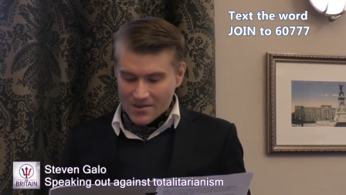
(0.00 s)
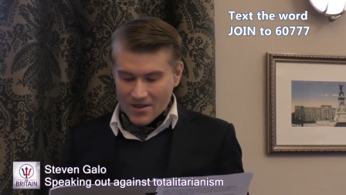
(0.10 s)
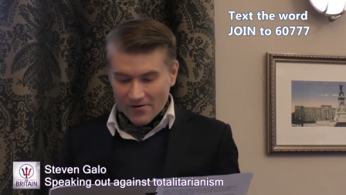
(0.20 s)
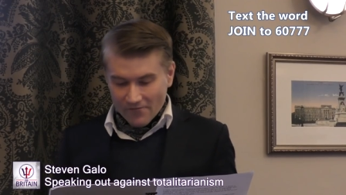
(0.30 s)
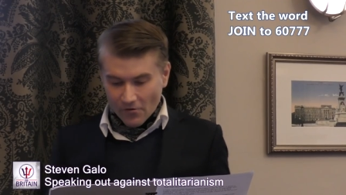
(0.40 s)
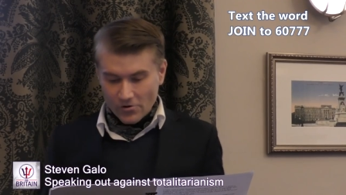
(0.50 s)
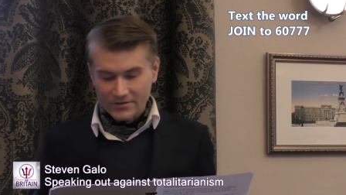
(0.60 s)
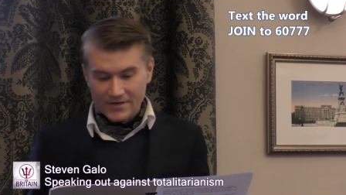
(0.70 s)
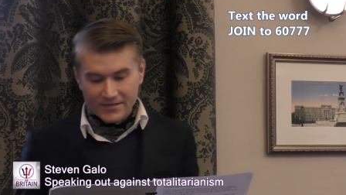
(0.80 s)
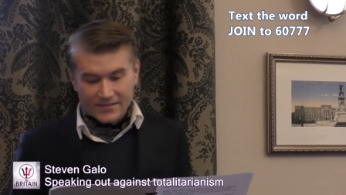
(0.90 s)
9th of
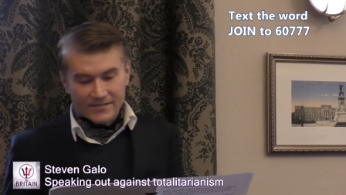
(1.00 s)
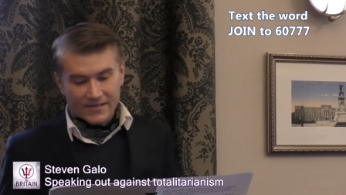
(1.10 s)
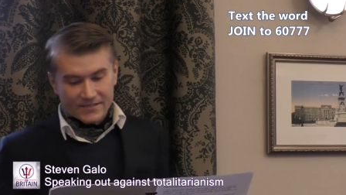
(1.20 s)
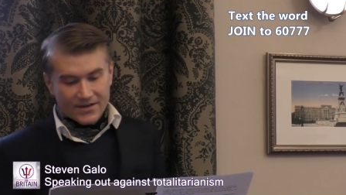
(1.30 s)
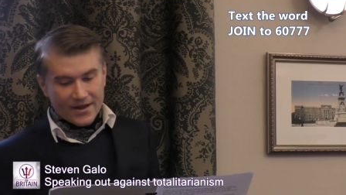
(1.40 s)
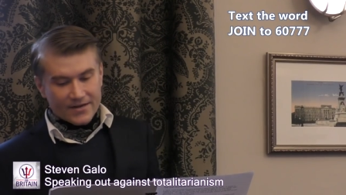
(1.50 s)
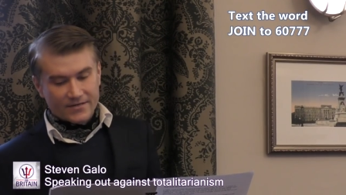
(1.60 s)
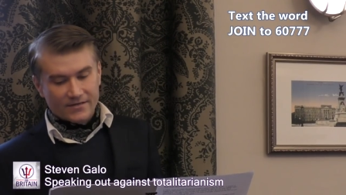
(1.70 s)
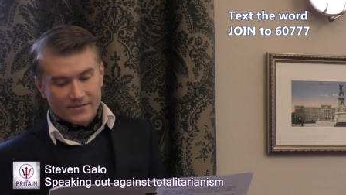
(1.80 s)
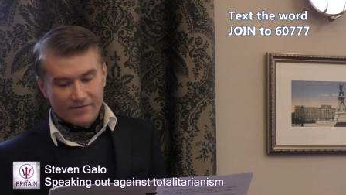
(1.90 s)
August
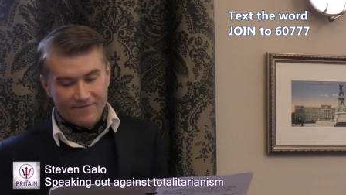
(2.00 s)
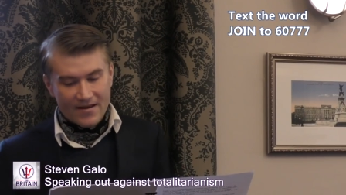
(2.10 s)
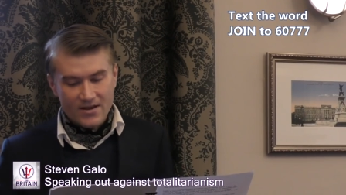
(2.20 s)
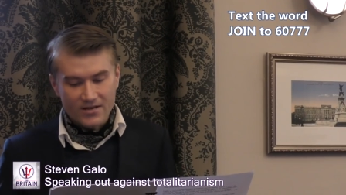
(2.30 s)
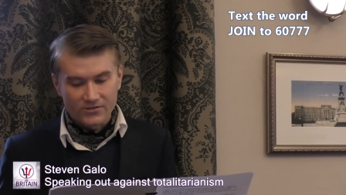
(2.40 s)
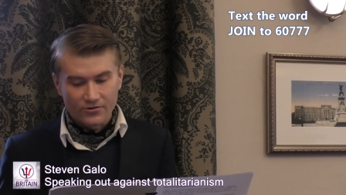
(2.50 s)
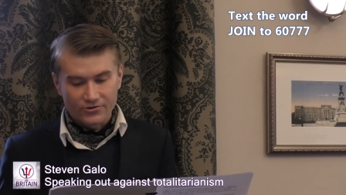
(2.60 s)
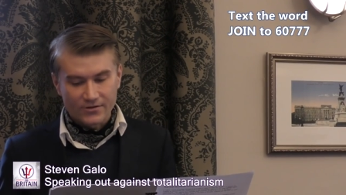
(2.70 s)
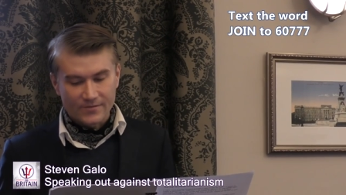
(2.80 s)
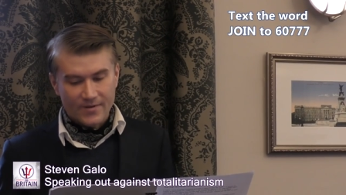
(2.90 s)
1968, defending
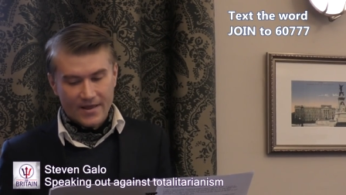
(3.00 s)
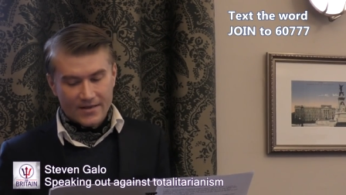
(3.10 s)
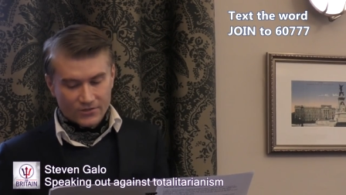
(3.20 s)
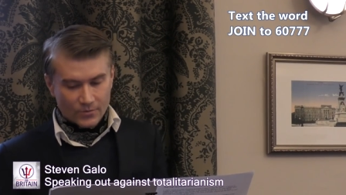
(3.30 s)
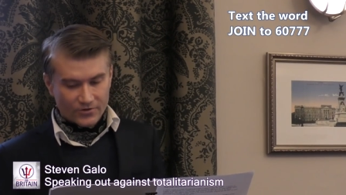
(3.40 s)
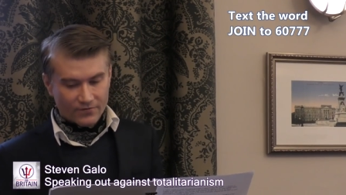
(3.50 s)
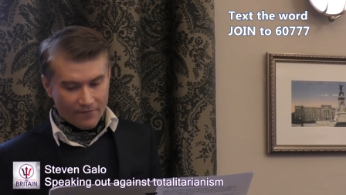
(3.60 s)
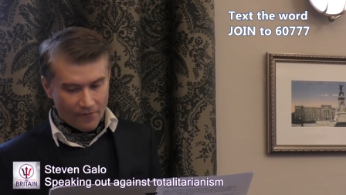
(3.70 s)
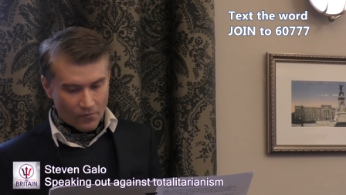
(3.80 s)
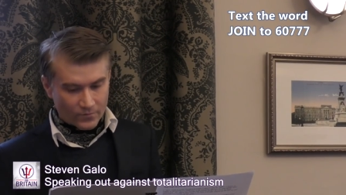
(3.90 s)
socialism against Dubček
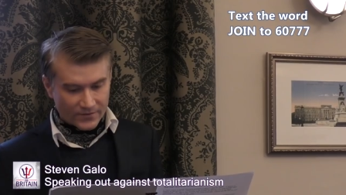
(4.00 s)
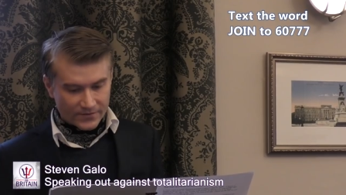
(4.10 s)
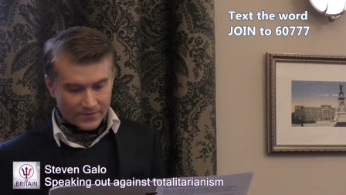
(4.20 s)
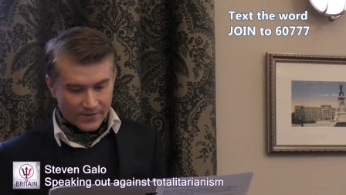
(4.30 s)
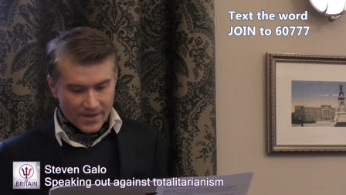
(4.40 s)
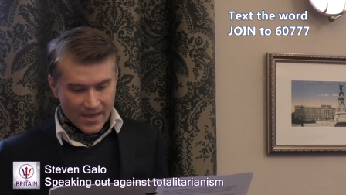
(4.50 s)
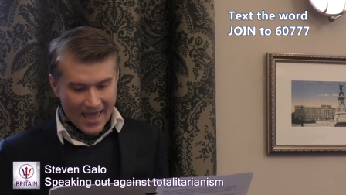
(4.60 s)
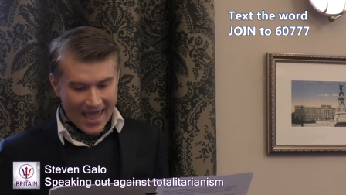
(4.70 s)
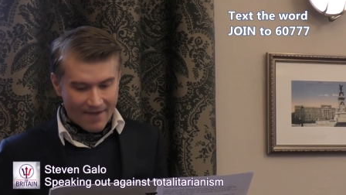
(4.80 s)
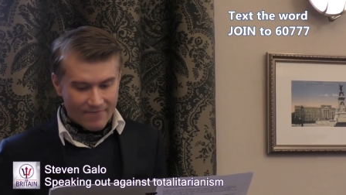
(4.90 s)
reforms
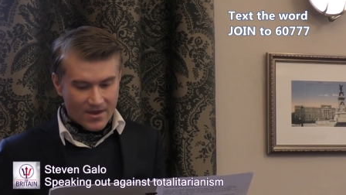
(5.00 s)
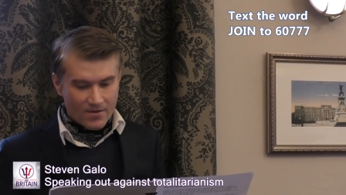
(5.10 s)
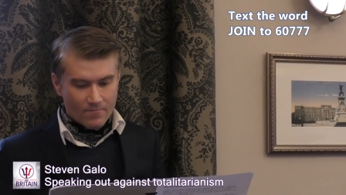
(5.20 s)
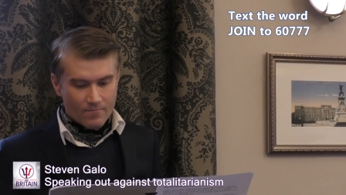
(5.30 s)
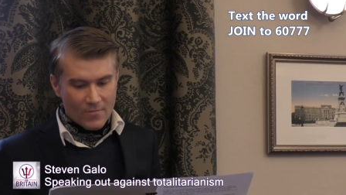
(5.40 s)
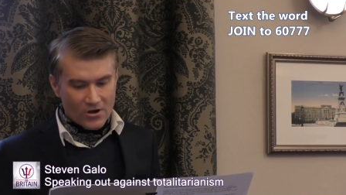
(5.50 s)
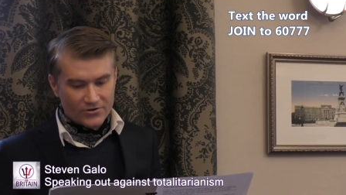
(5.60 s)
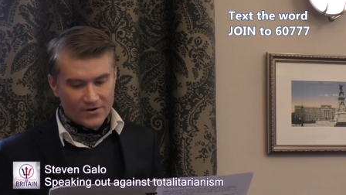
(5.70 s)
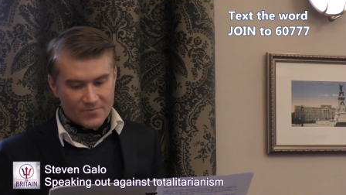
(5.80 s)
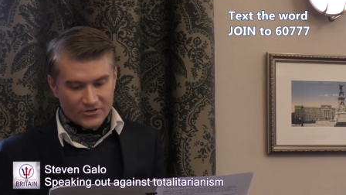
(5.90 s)
heavy
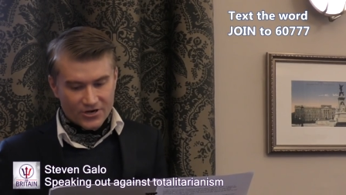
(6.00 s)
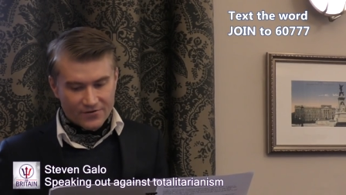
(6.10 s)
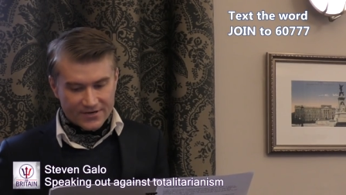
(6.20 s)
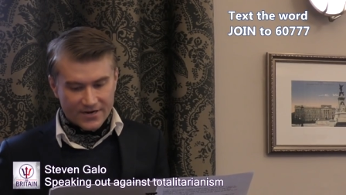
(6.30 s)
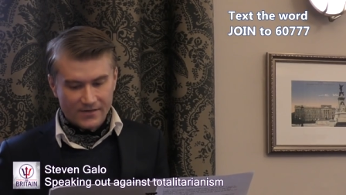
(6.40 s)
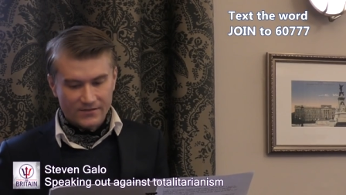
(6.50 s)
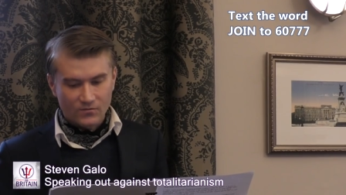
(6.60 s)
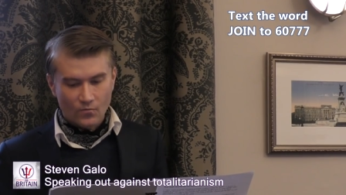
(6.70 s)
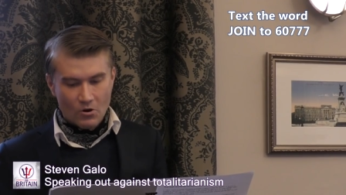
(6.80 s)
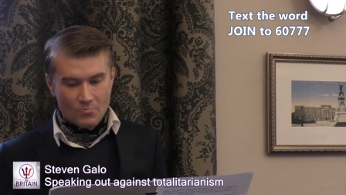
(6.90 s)
military machinery
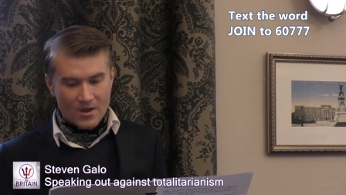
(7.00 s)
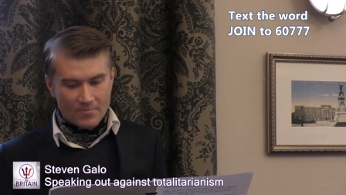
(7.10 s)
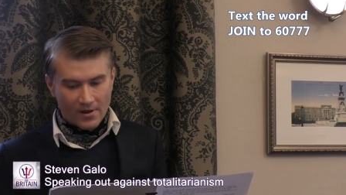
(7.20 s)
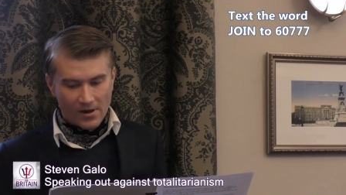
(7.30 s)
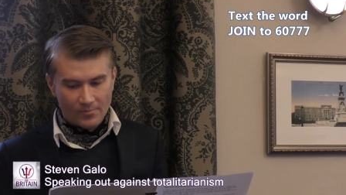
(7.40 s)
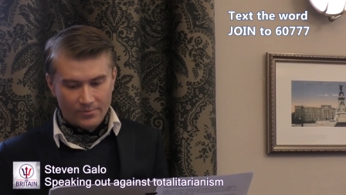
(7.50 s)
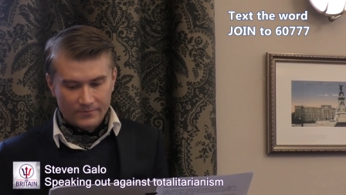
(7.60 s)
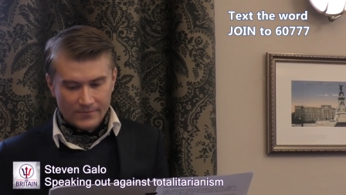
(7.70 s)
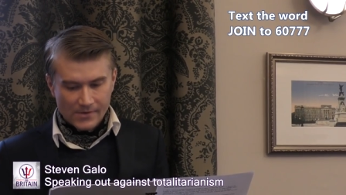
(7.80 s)
tanks woke people up.